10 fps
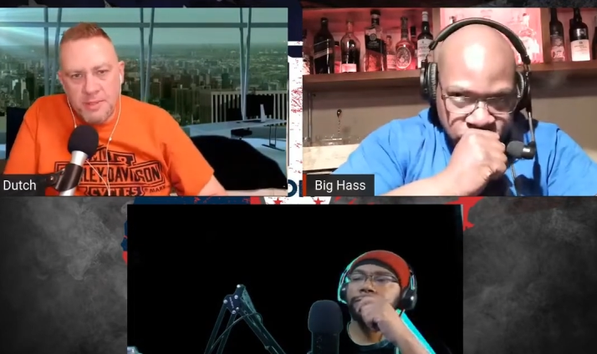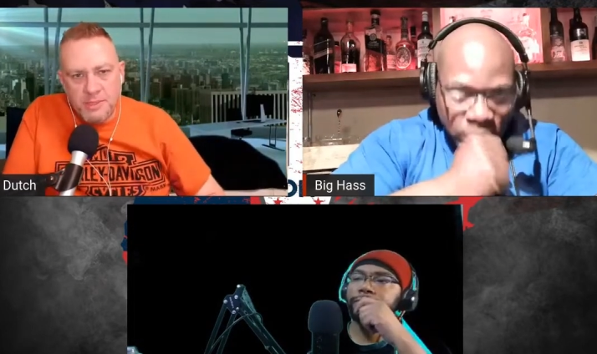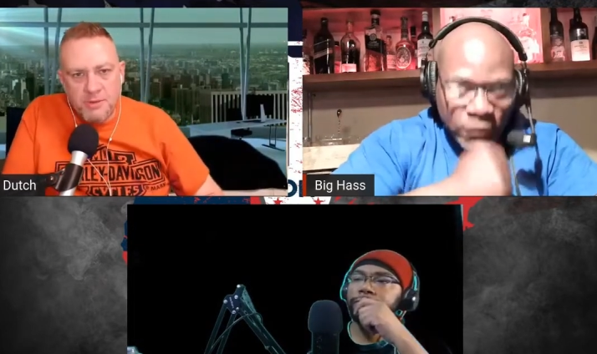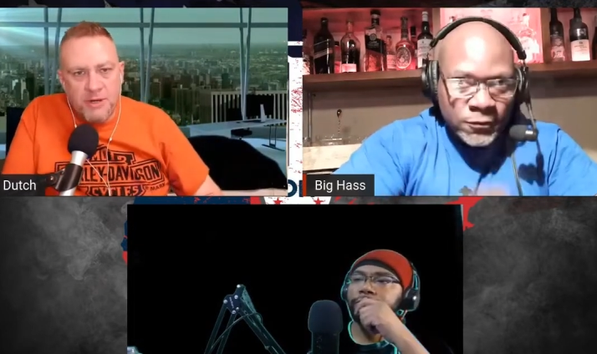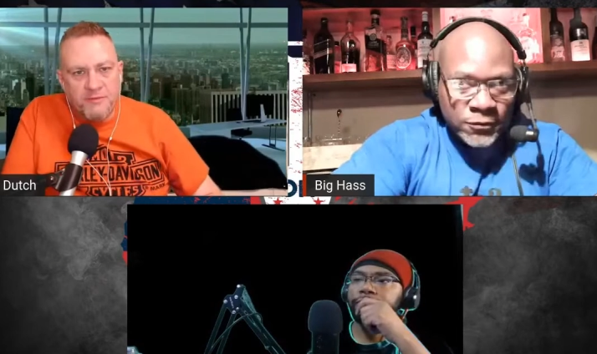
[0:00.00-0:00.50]

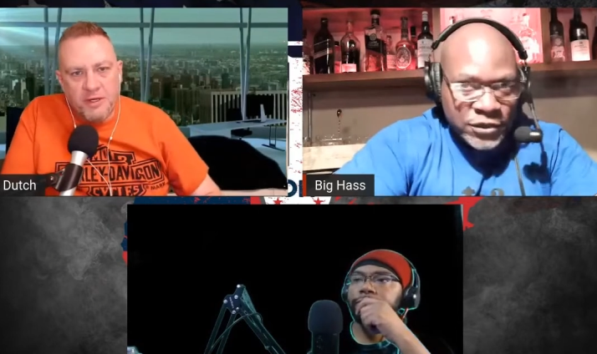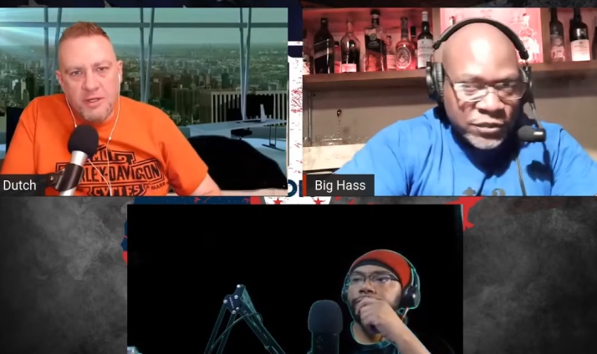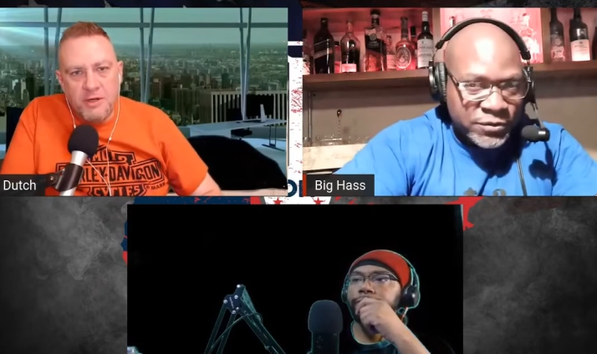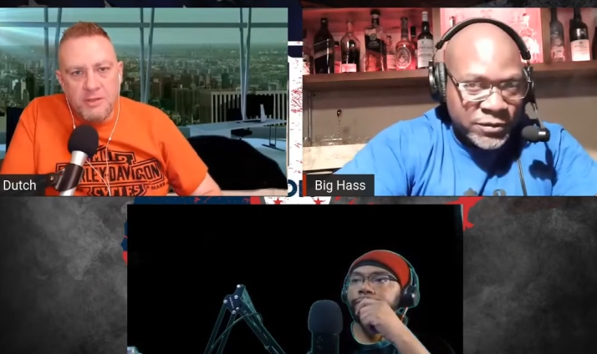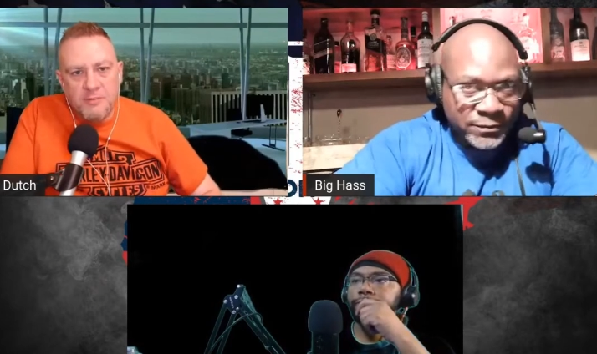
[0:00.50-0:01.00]
Speaker 1: as part of your
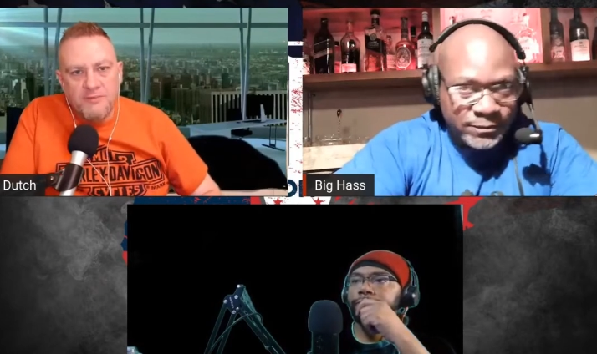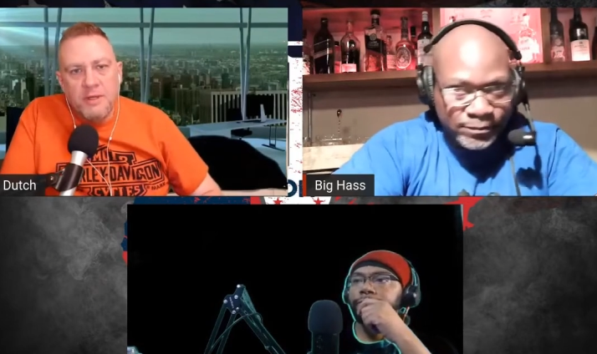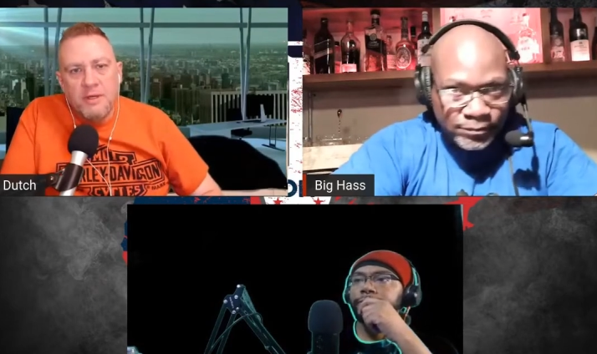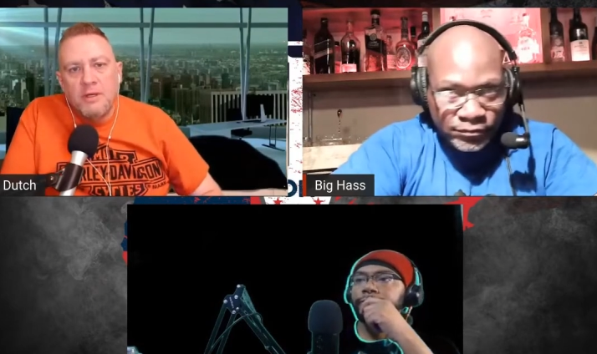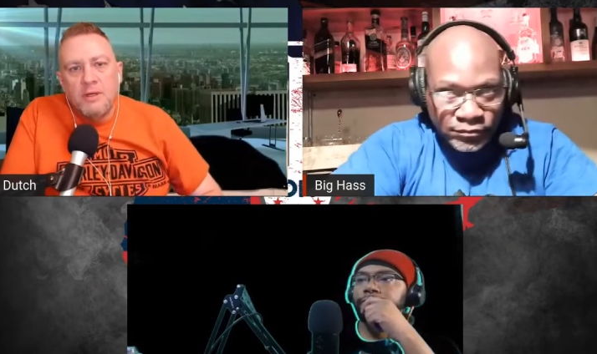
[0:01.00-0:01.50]
close.
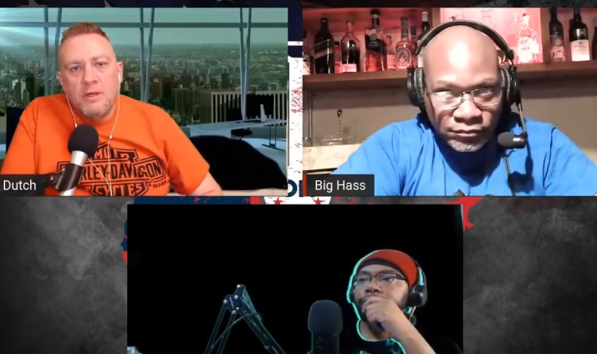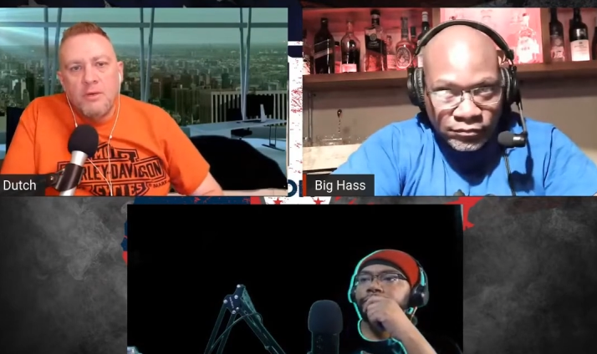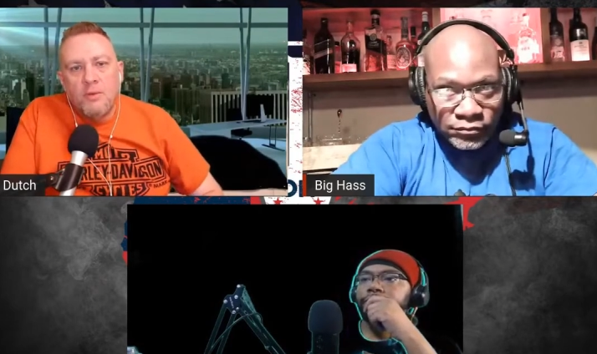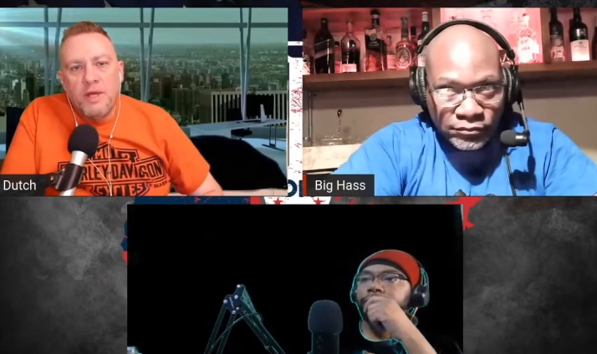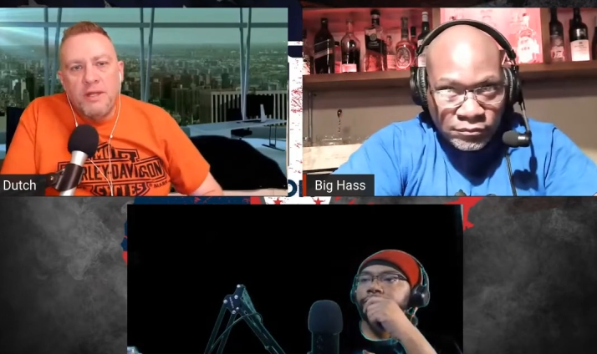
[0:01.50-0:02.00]

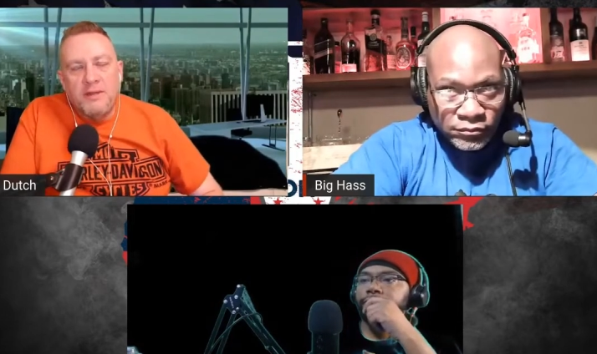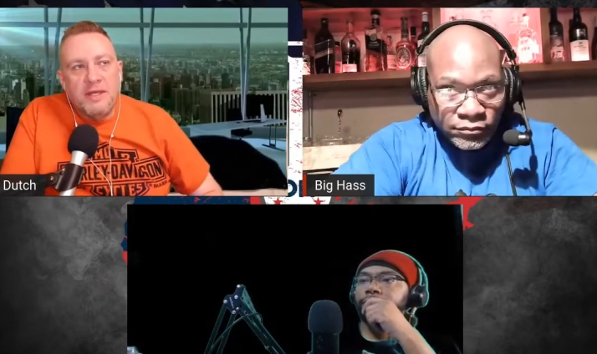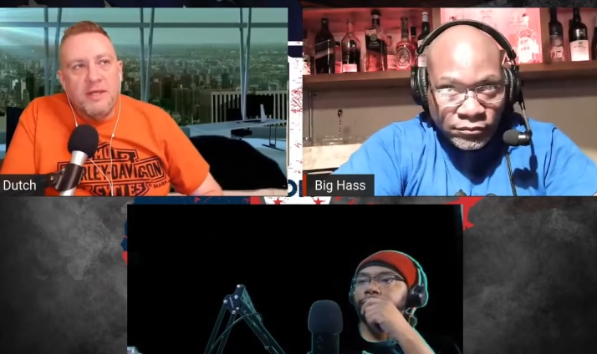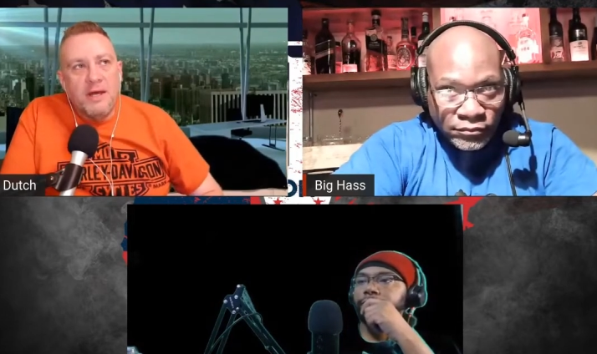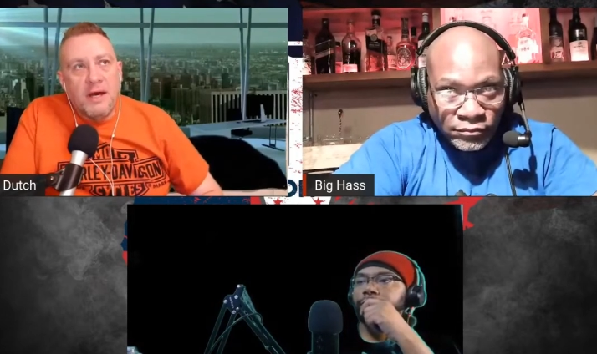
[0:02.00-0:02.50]
Mm-hmm. When
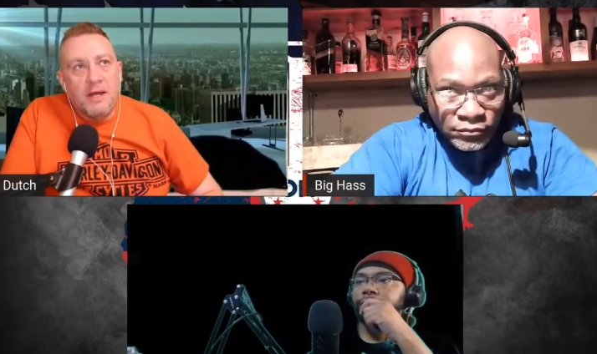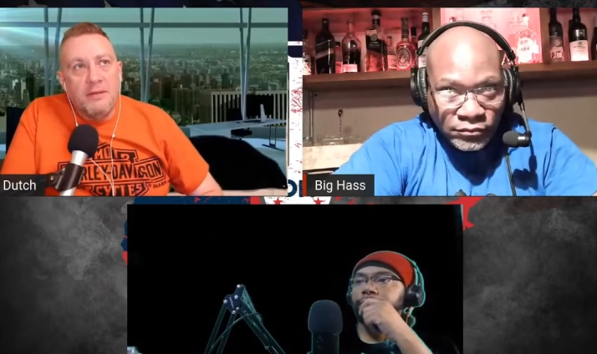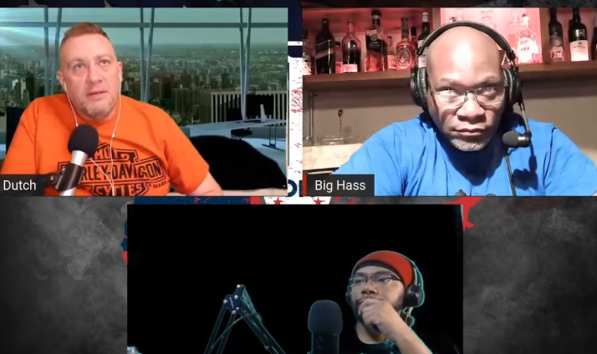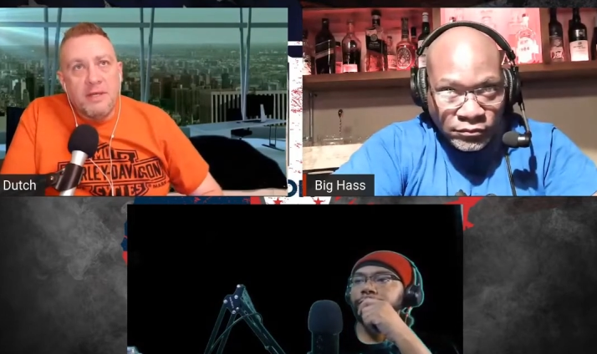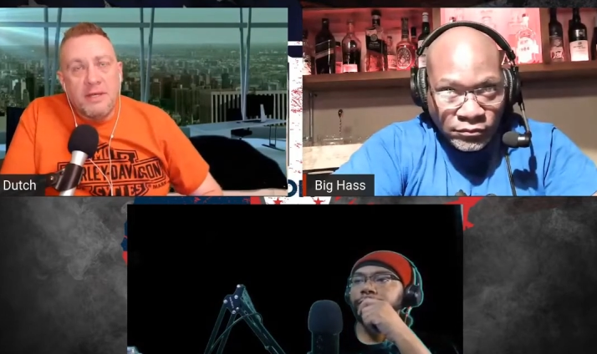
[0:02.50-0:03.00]
the uh,
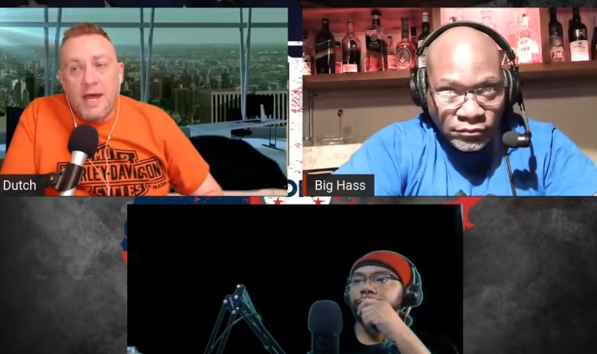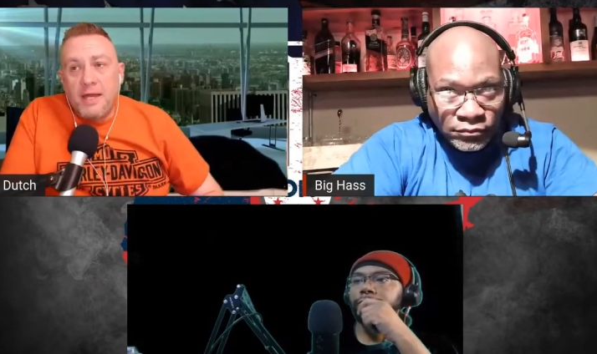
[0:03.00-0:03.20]
the guy